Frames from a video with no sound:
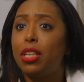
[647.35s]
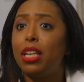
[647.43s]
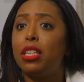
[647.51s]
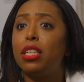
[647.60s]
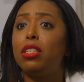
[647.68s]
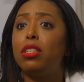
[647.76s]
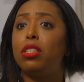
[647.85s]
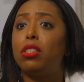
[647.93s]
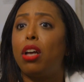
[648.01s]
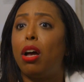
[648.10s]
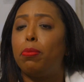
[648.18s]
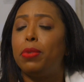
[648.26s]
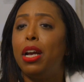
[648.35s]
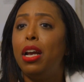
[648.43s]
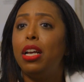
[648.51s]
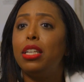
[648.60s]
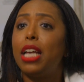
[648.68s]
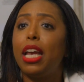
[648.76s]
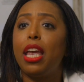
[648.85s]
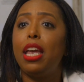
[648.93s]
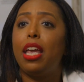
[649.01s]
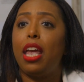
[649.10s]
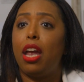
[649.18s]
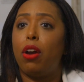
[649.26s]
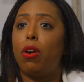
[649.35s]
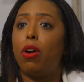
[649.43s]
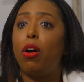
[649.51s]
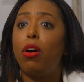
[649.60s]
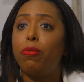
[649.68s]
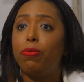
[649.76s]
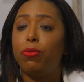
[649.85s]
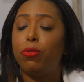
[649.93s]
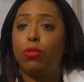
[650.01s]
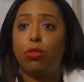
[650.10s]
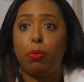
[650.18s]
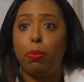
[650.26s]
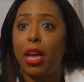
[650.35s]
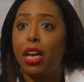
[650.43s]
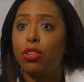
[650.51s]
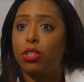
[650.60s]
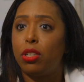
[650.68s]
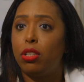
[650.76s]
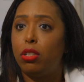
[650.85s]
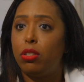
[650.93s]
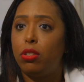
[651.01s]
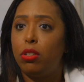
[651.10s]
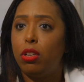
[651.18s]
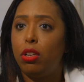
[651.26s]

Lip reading: they didn't stop taking care of their patients.